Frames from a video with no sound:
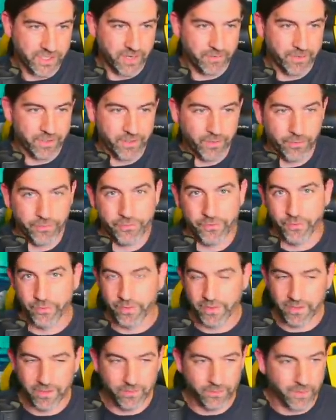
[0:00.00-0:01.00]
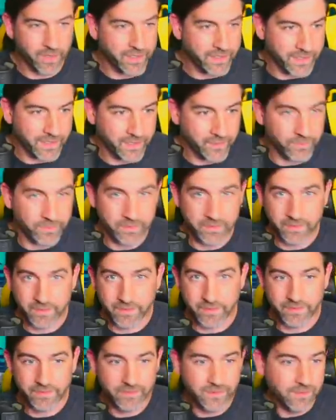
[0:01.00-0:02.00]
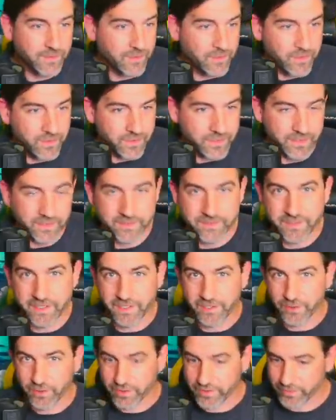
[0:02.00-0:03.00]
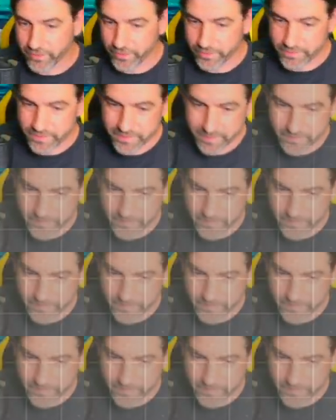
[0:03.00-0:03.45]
I'm going to go through it all right now. And uh, yeah, let's take a look at those.